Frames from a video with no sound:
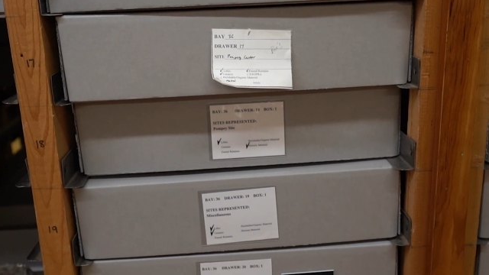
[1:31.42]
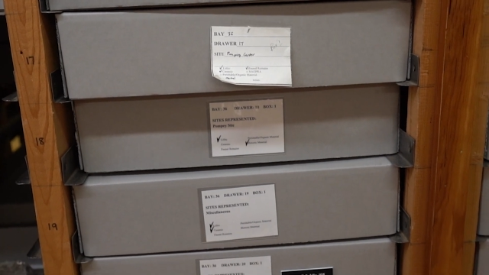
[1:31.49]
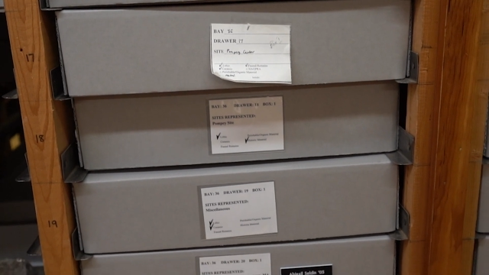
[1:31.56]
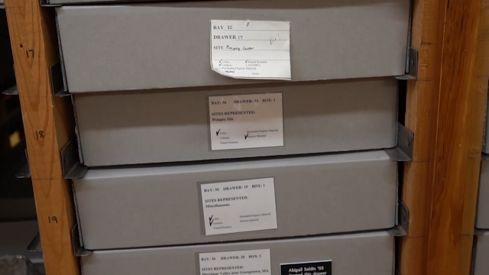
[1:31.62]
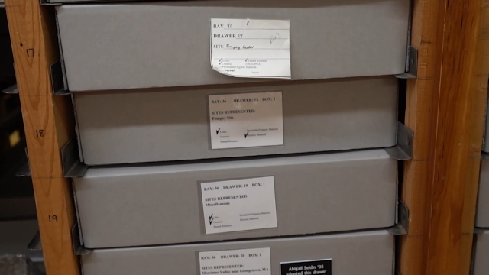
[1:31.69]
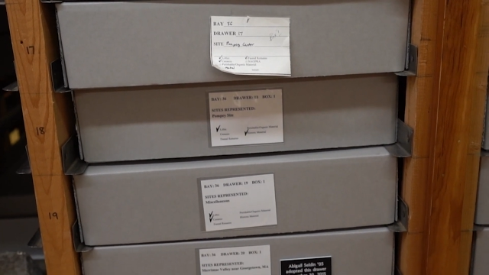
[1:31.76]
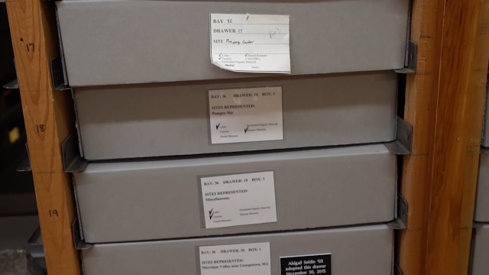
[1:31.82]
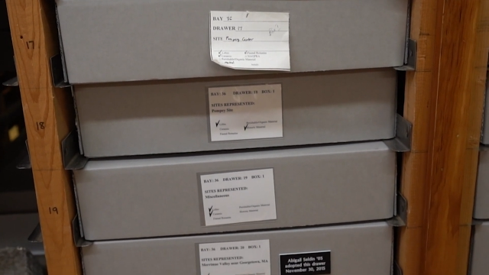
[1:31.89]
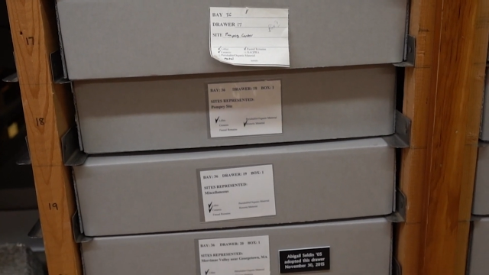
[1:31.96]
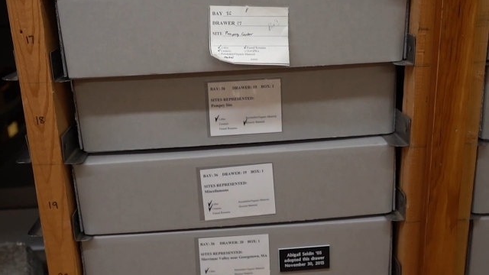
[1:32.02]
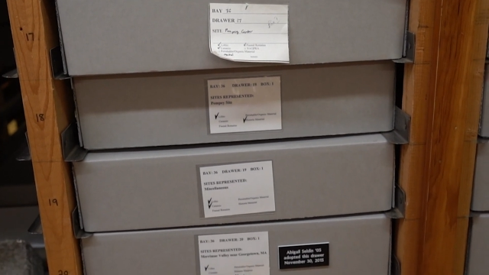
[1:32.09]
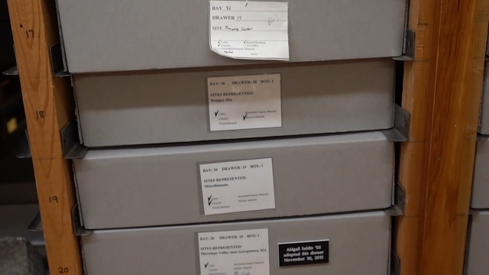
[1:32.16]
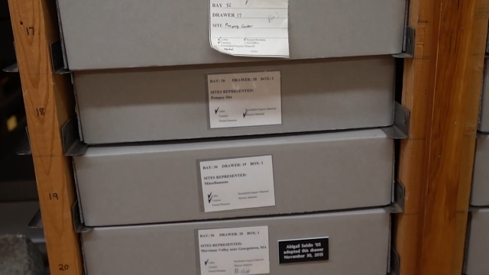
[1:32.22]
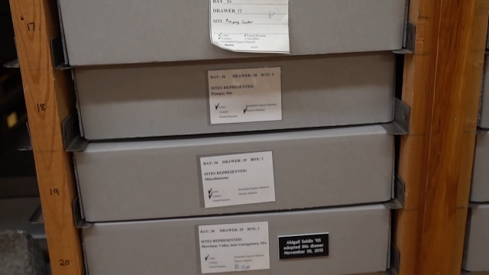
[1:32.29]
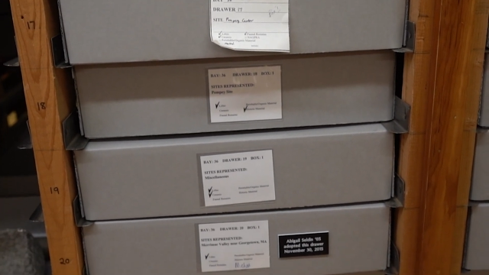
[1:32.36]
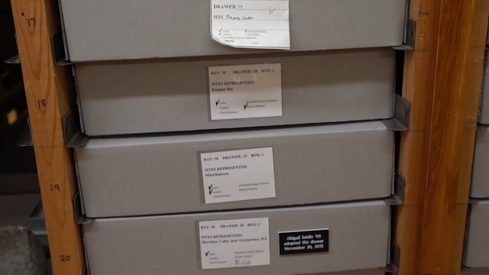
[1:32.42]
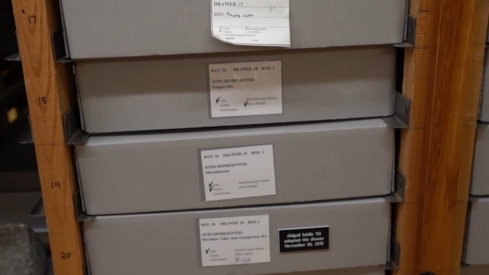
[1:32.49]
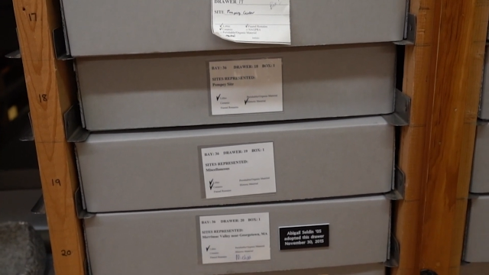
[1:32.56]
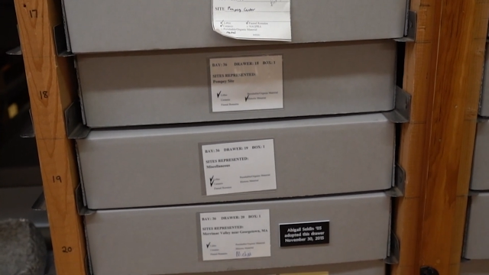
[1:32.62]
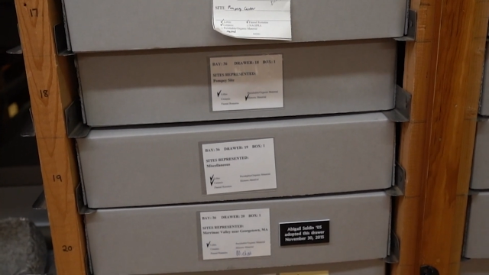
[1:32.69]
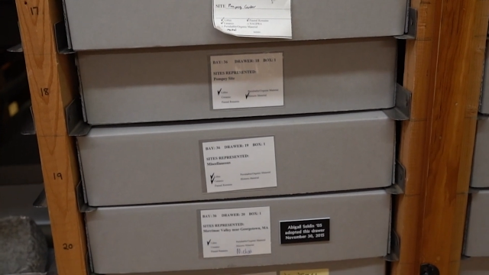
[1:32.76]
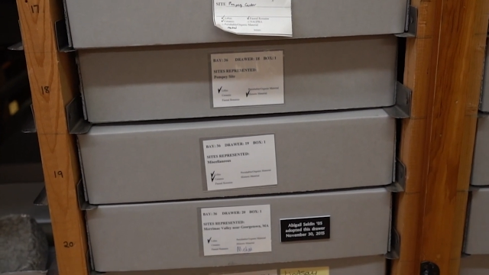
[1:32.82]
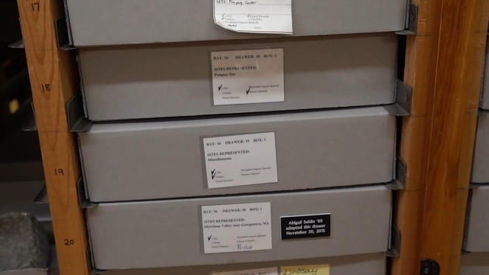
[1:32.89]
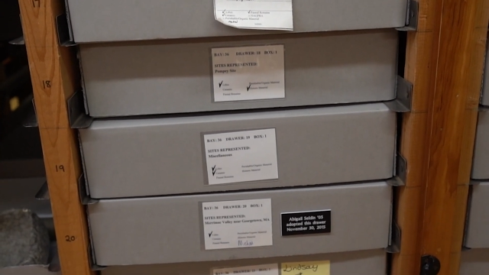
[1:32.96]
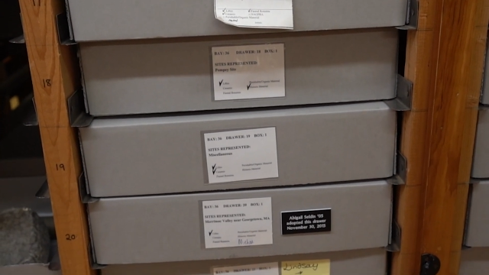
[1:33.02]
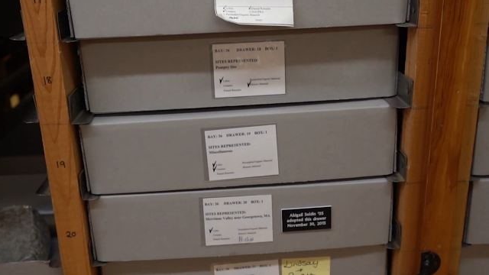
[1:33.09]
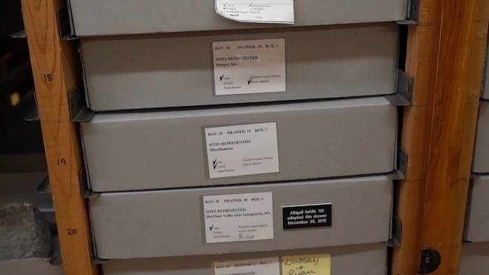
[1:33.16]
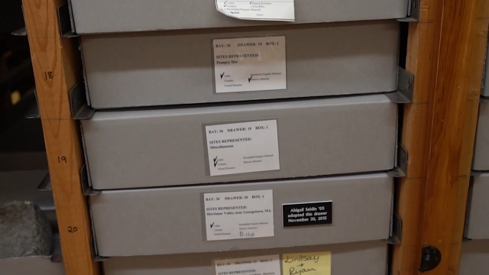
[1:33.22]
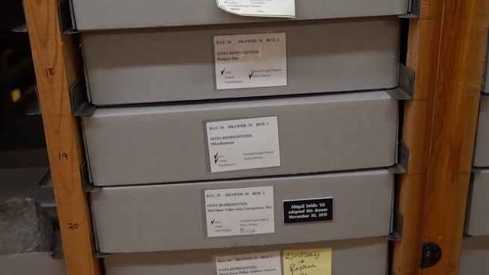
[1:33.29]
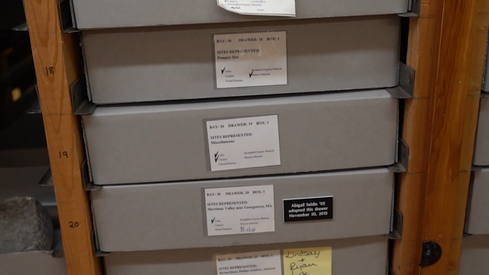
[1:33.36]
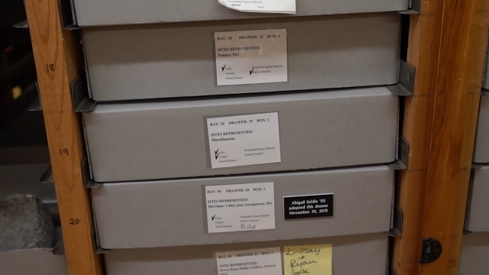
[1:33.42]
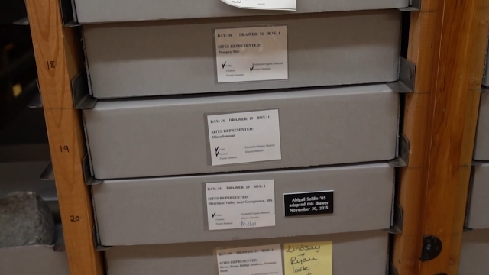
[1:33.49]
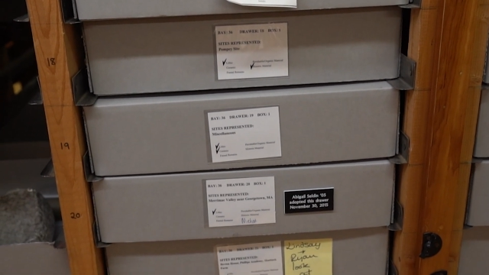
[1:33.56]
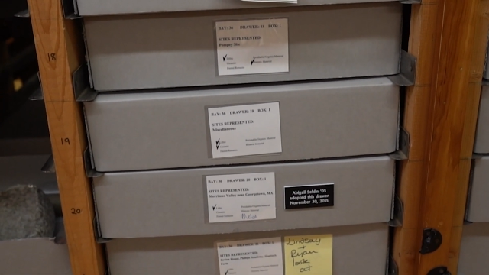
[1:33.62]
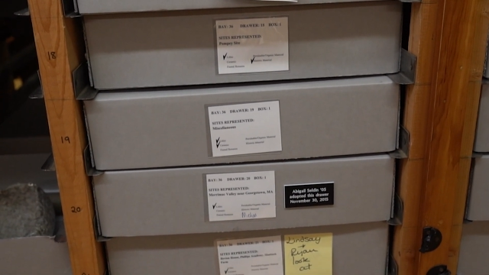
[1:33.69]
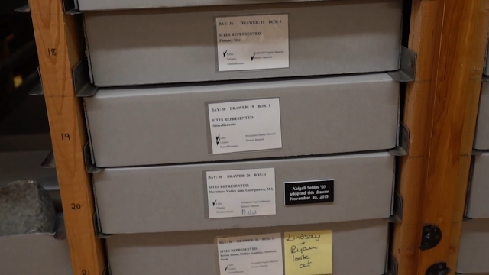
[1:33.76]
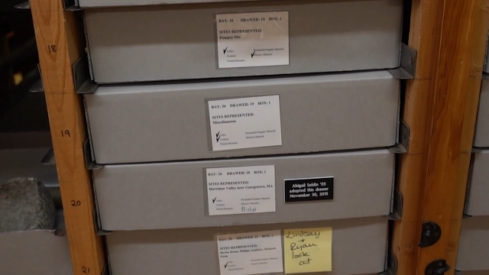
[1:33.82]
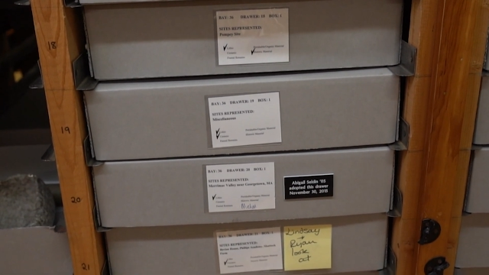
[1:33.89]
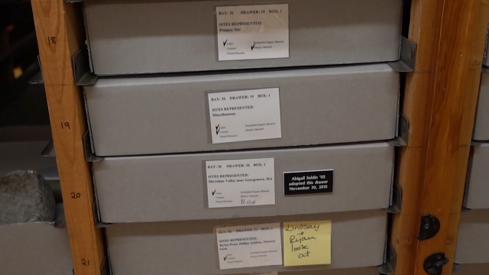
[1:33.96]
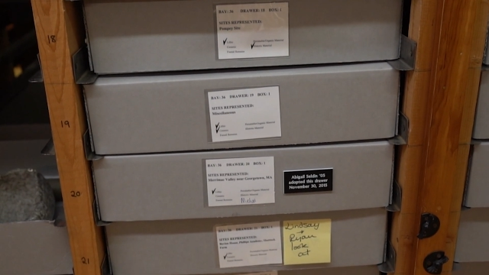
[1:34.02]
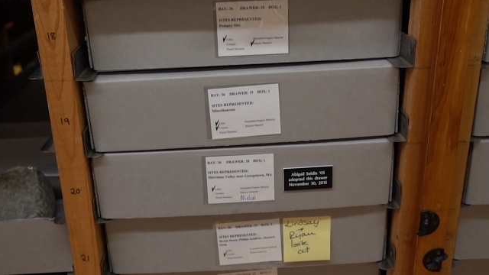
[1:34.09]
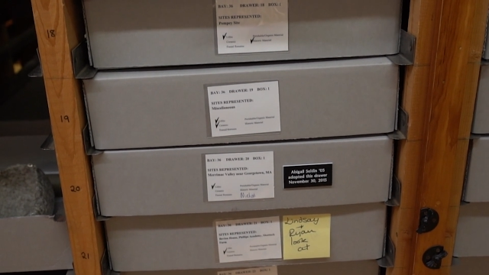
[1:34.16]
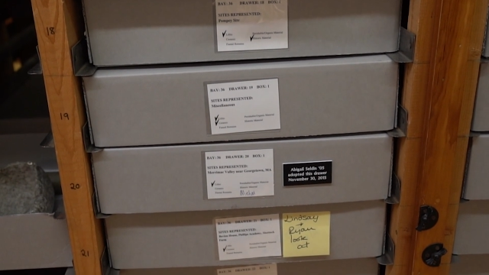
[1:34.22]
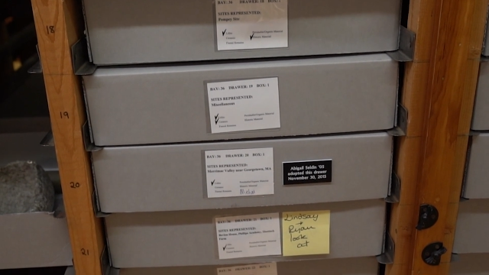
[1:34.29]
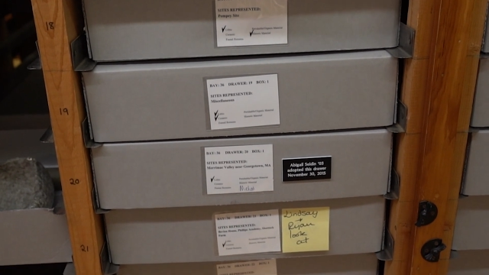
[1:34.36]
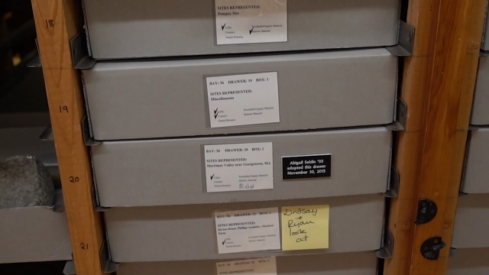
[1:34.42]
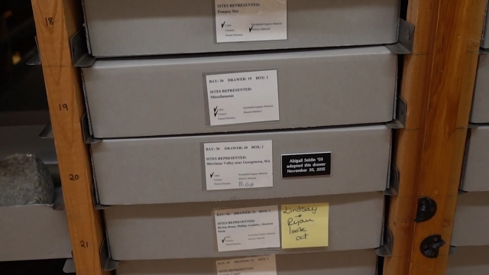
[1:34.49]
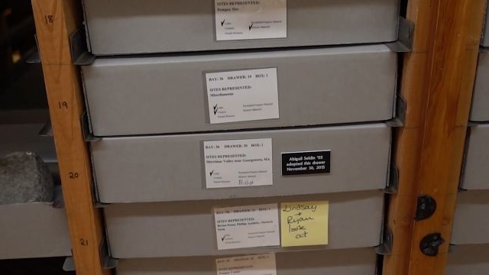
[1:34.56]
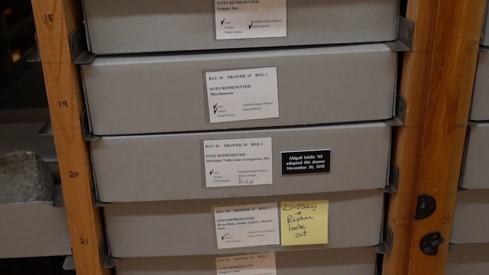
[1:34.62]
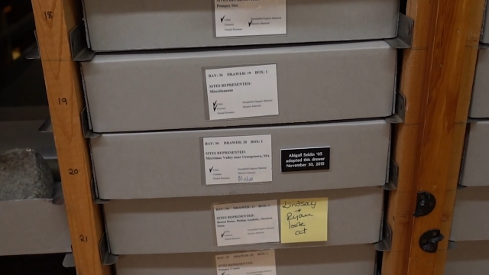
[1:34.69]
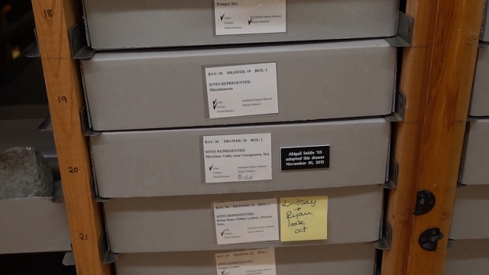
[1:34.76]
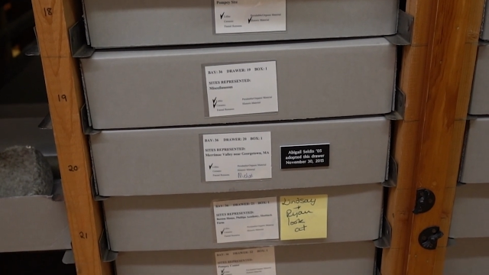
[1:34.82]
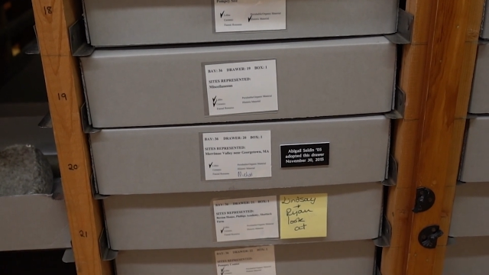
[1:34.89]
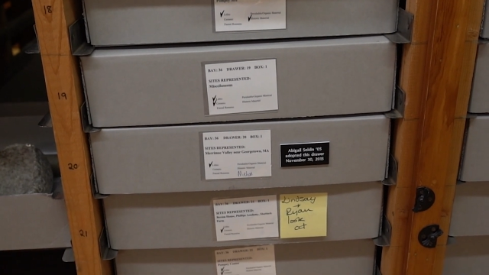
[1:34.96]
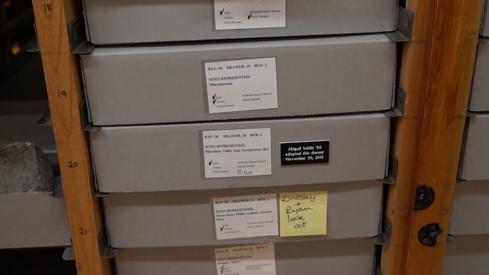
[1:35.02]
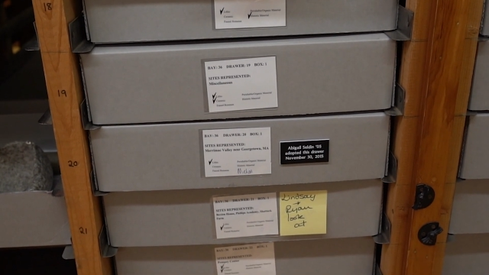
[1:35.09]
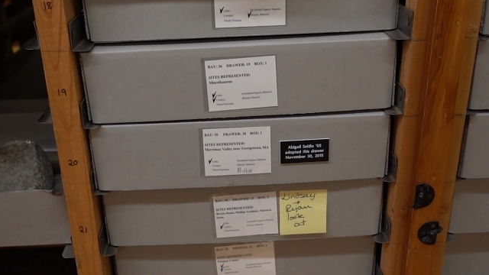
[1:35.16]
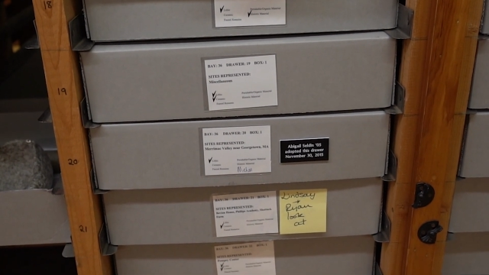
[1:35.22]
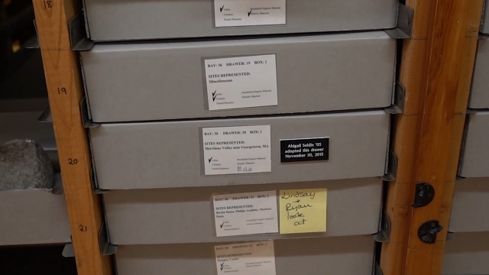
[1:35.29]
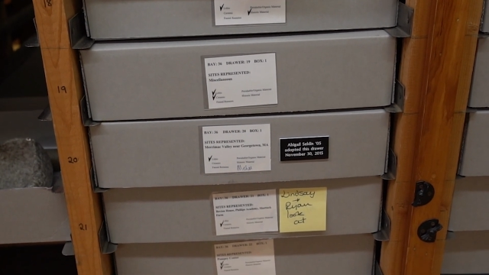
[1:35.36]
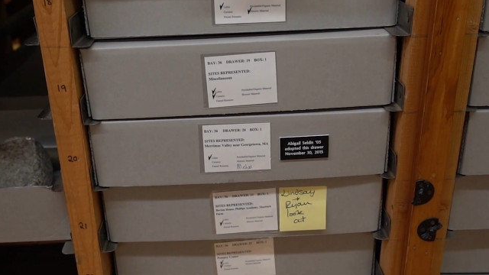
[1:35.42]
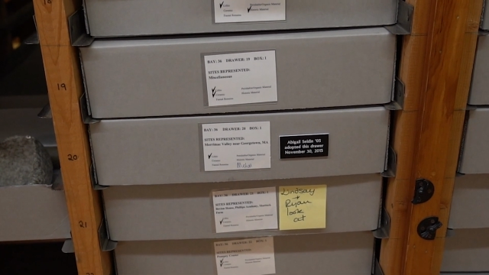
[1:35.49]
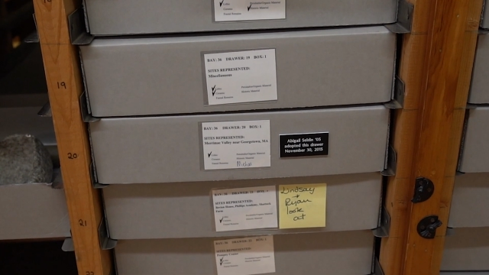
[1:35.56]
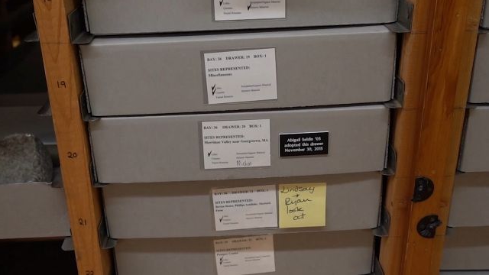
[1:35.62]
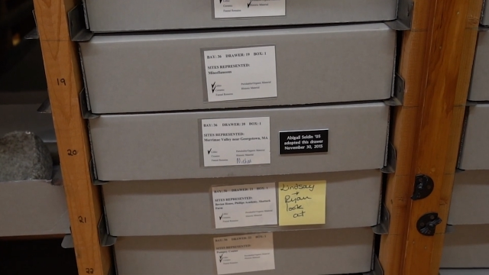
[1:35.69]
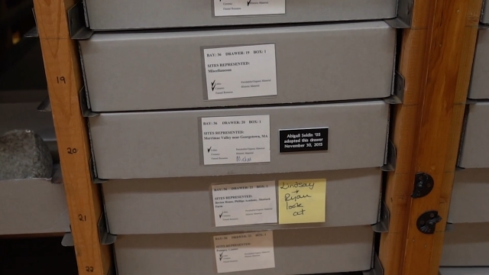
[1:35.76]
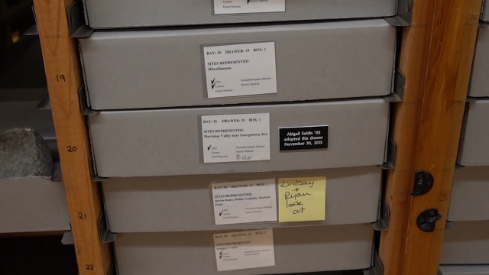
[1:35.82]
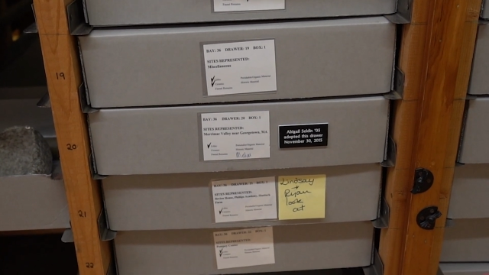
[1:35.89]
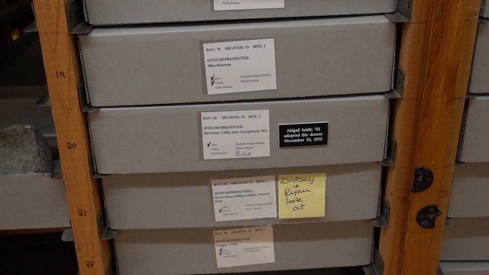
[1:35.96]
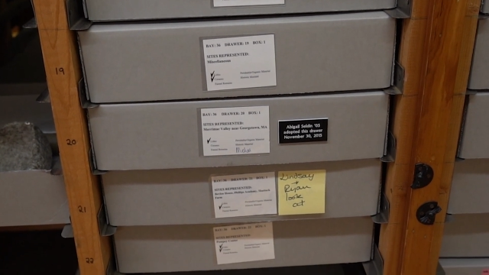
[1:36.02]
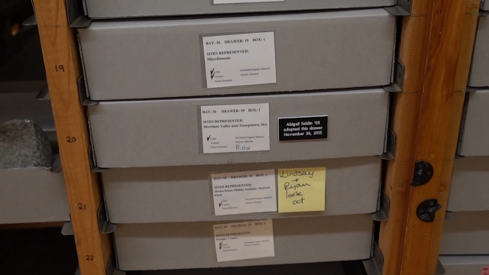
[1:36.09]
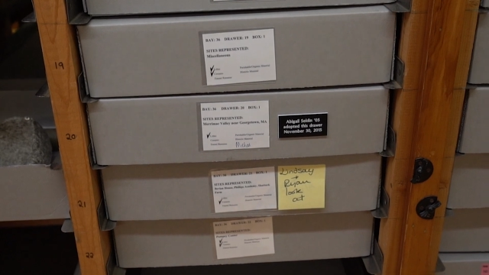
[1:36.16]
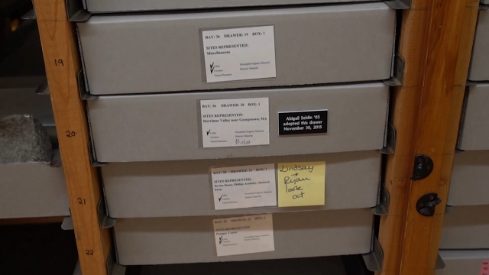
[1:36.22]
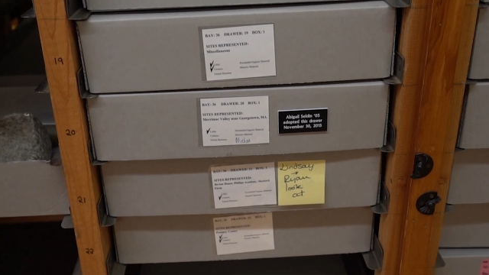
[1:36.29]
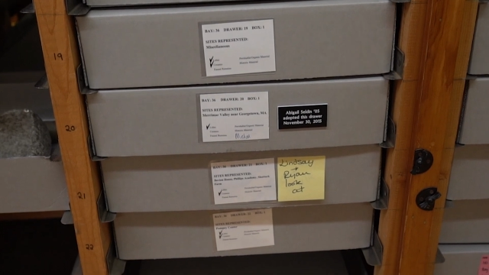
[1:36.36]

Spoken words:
Nobody's mouth can be seen.